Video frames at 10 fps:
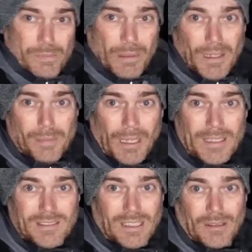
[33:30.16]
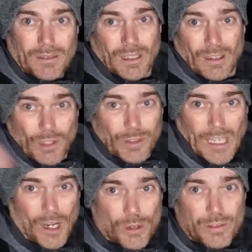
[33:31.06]
bigger baits out, got
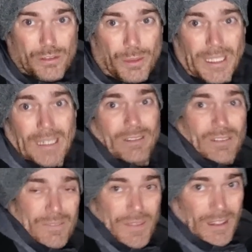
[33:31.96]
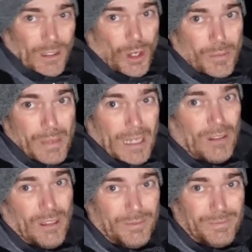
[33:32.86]
that whole squid out, and I've got a
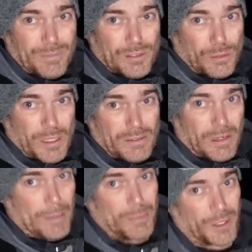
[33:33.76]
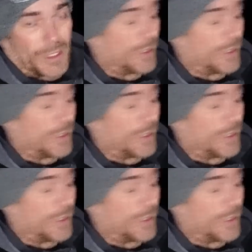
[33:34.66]
mackerel and squid wrap on the